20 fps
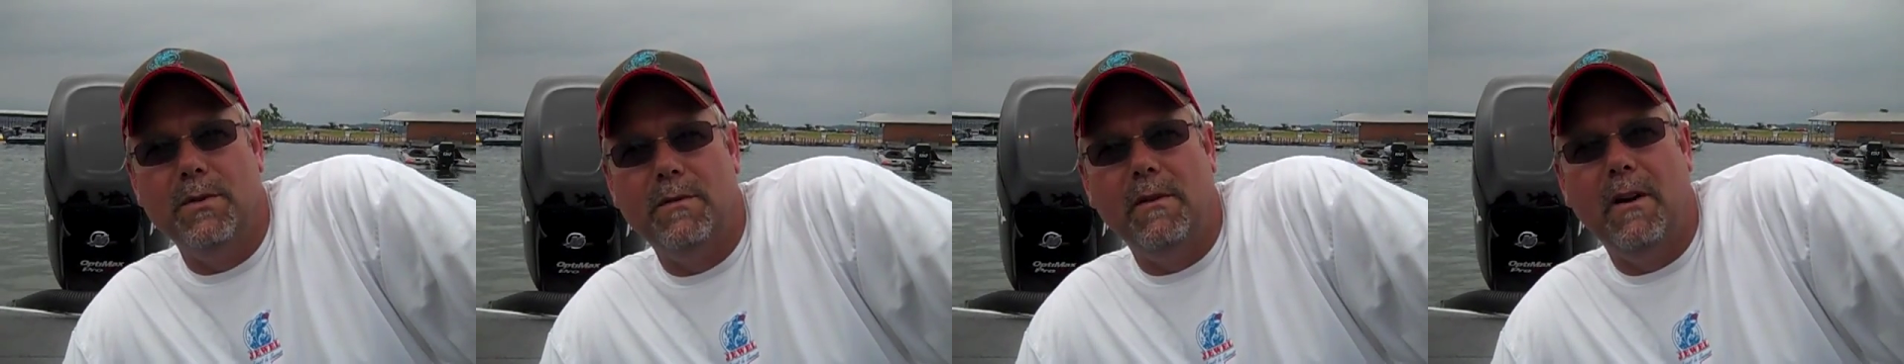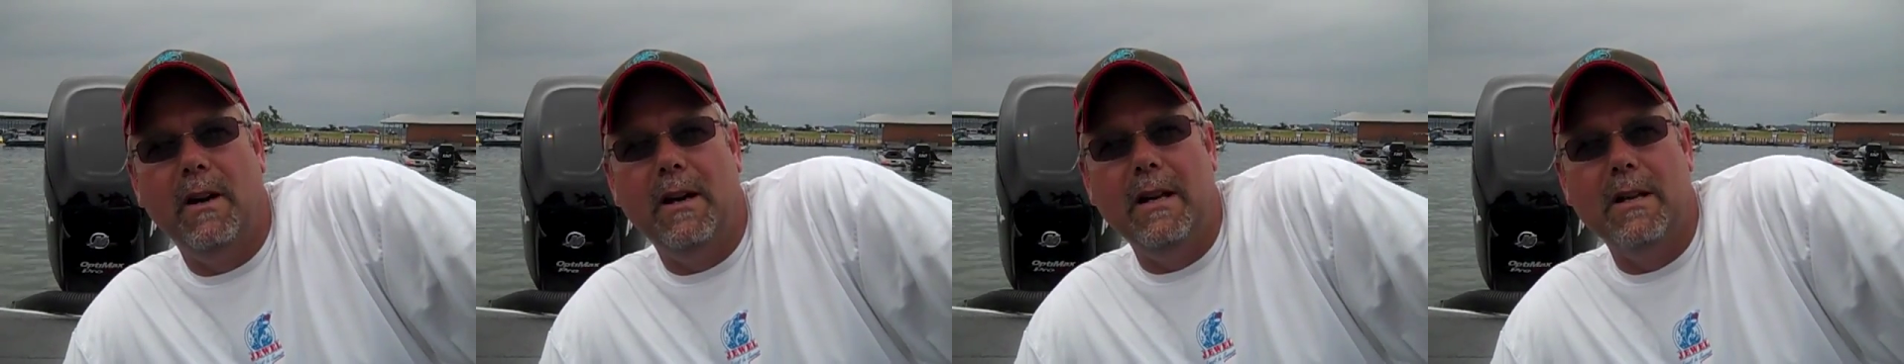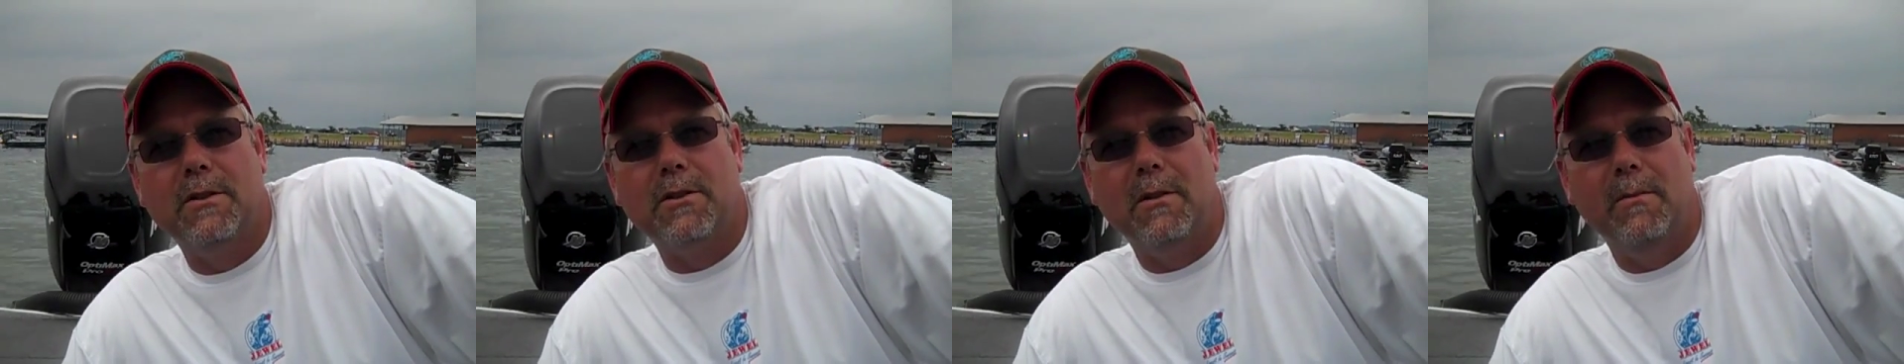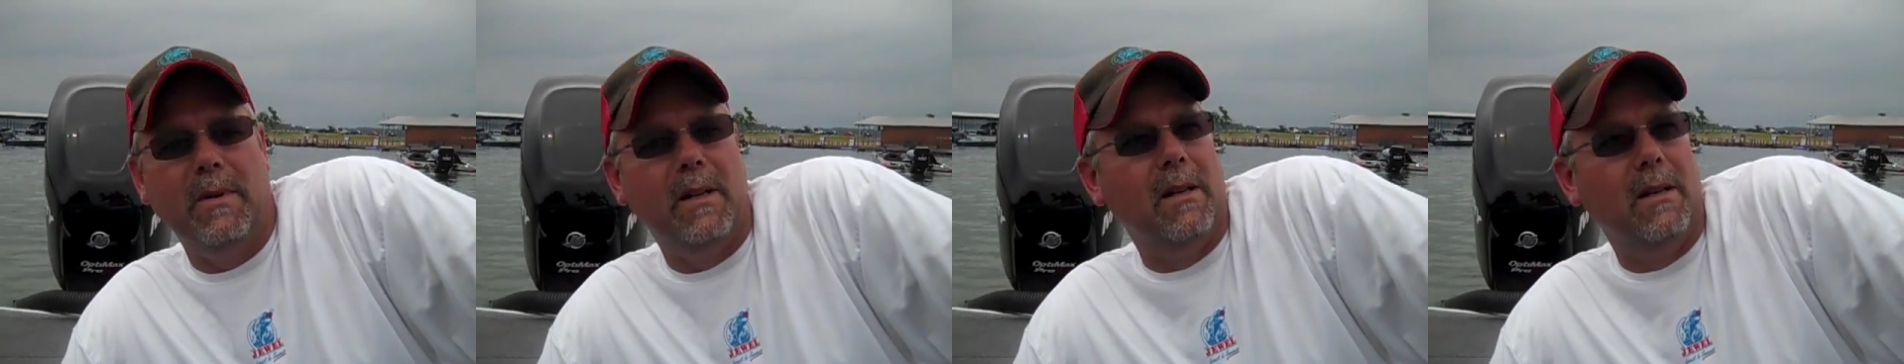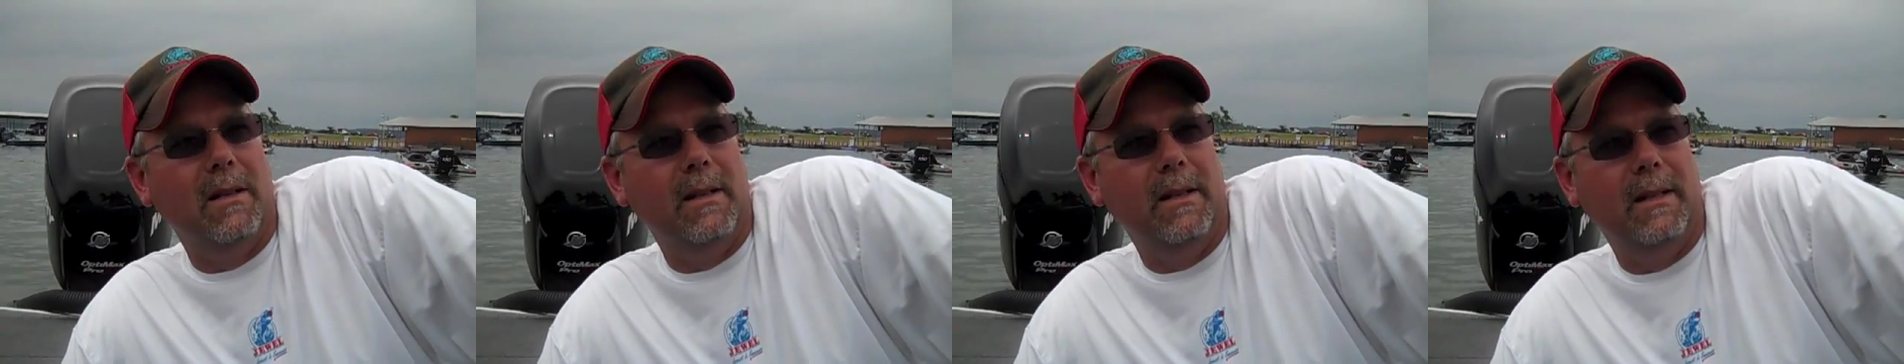very
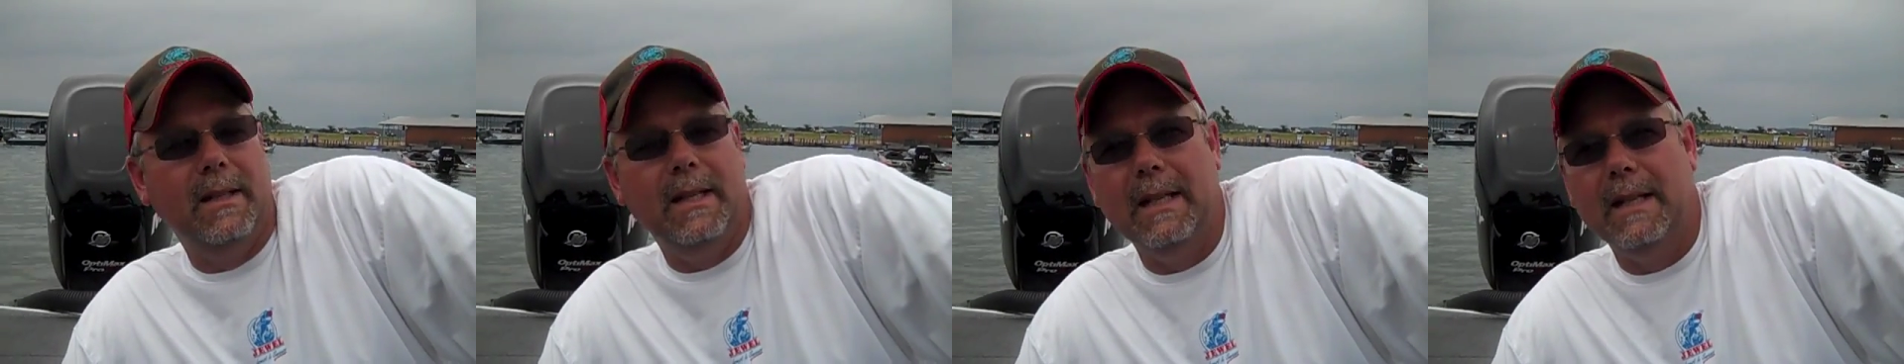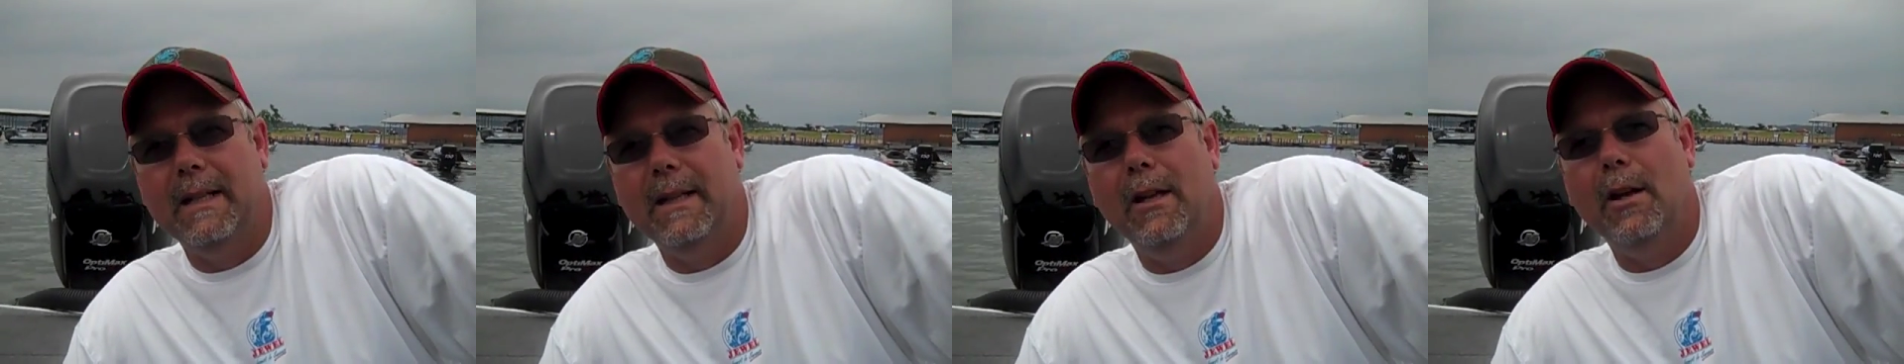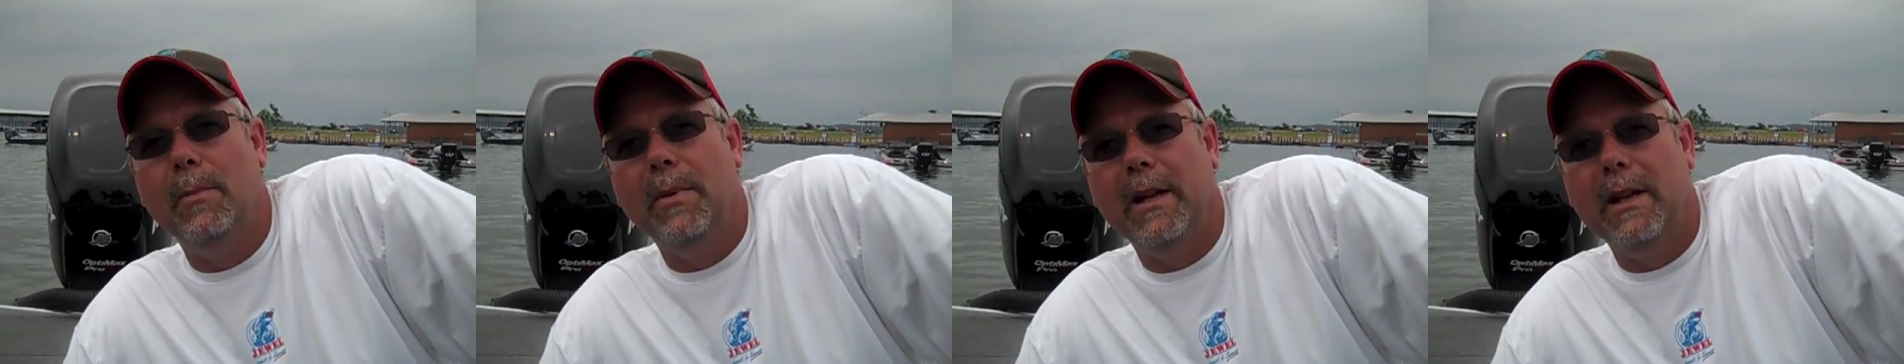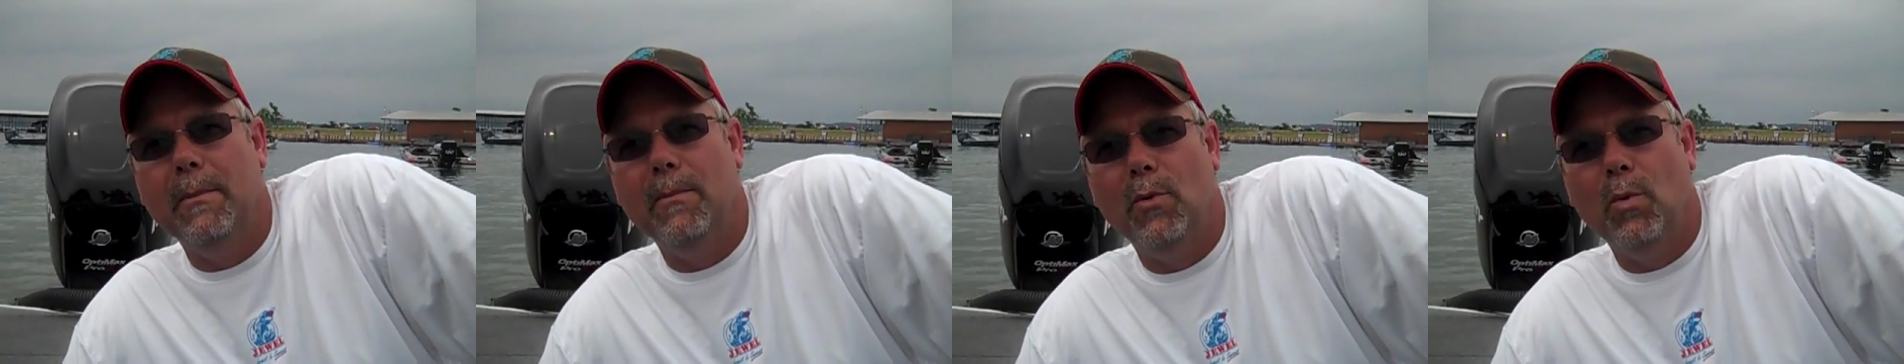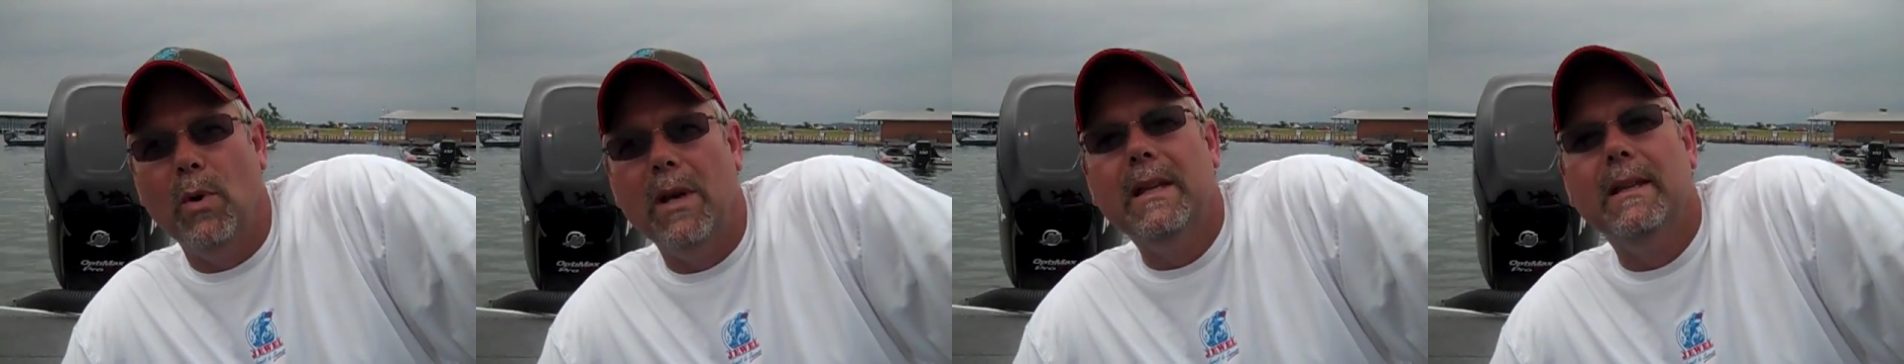instrumental in helping
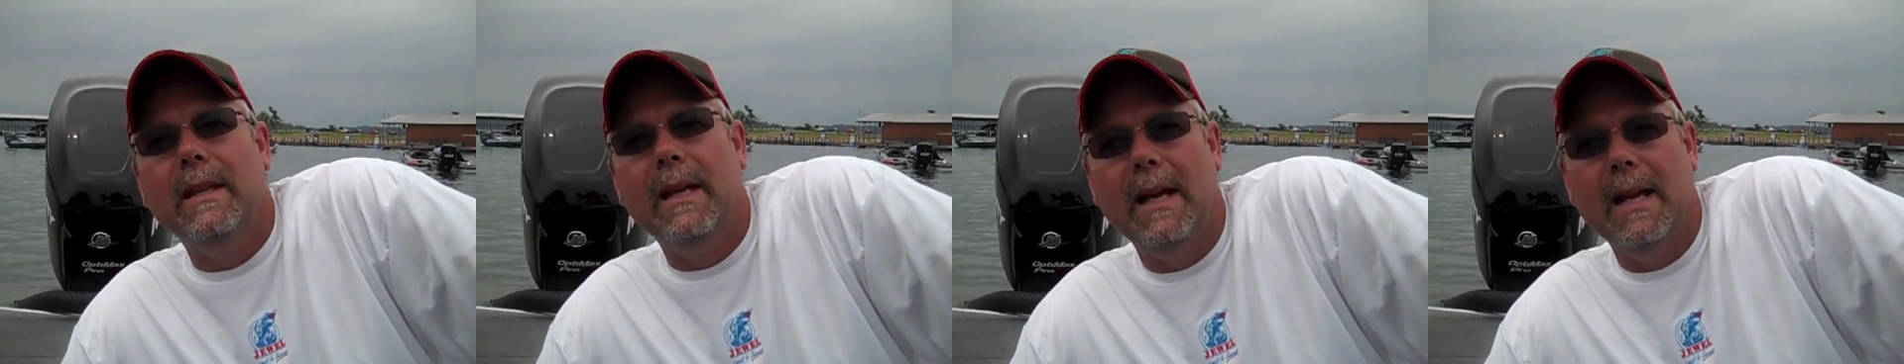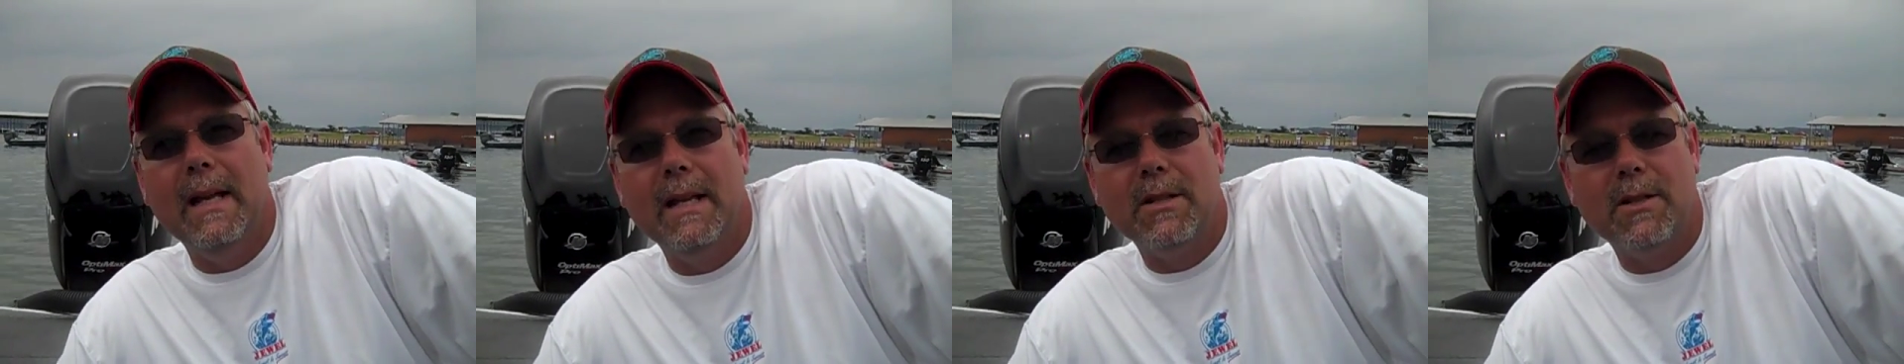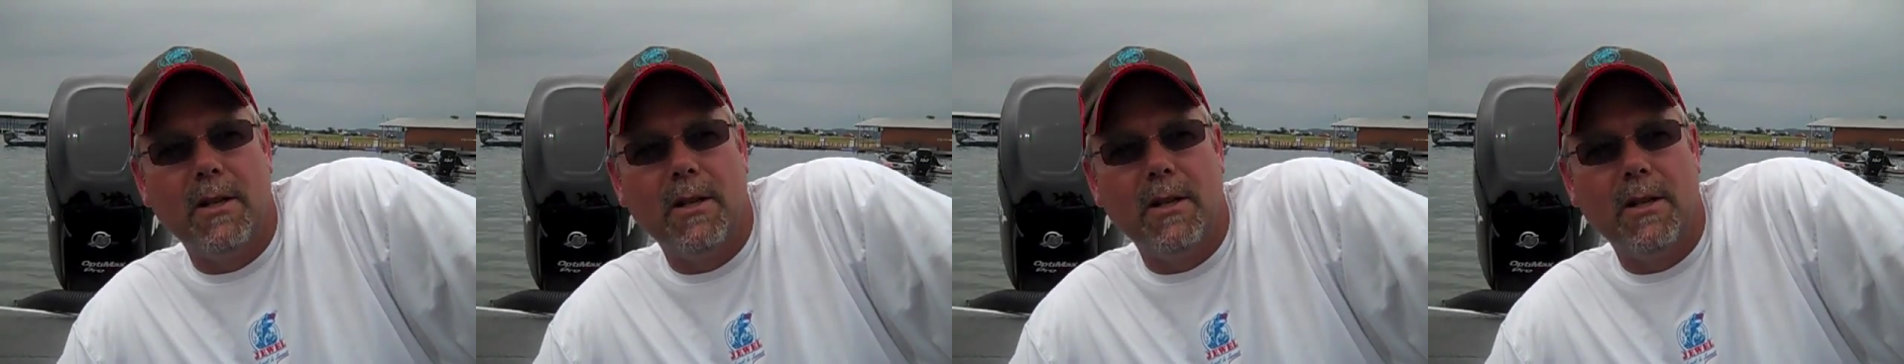him to win that.